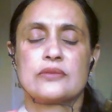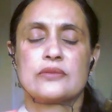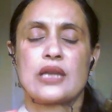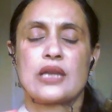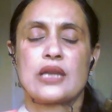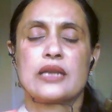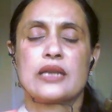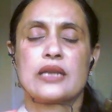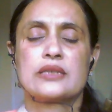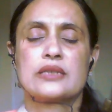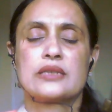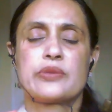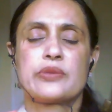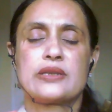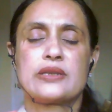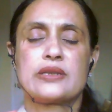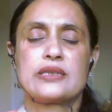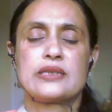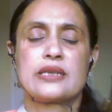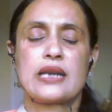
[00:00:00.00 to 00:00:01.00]
I
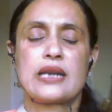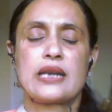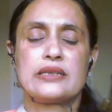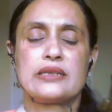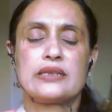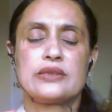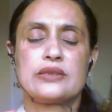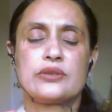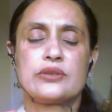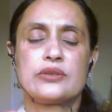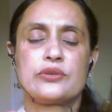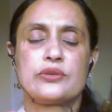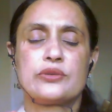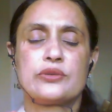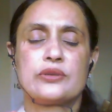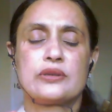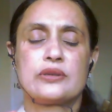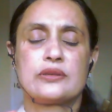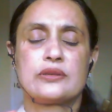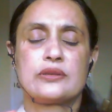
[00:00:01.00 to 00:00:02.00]
express gratitude
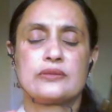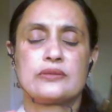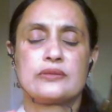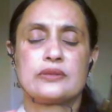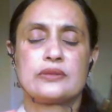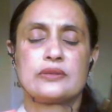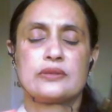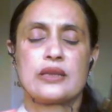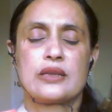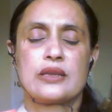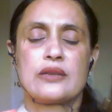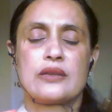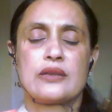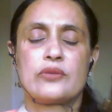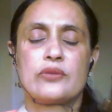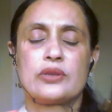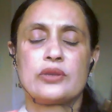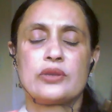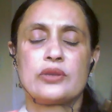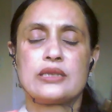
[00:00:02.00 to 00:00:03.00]

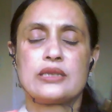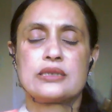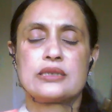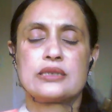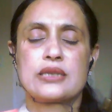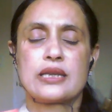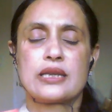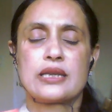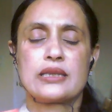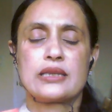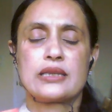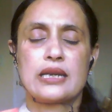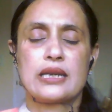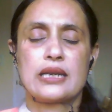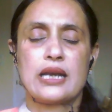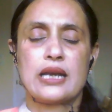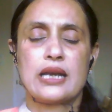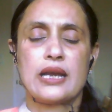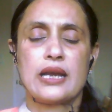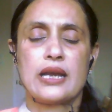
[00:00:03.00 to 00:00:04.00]
for this thing that
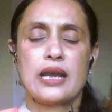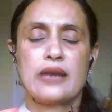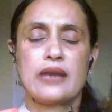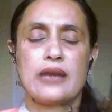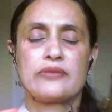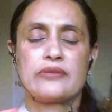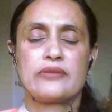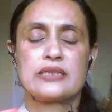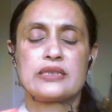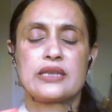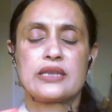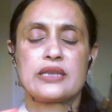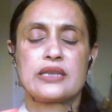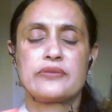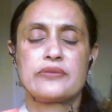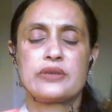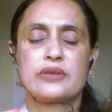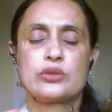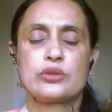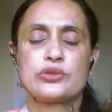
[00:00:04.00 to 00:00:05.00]
I have, this
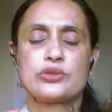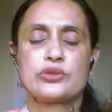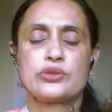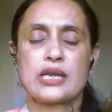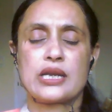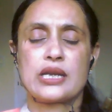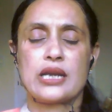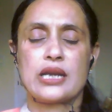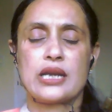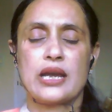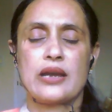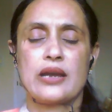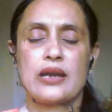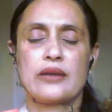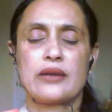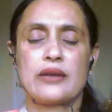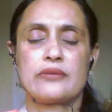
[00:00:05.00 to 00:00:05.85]
refuge that I have.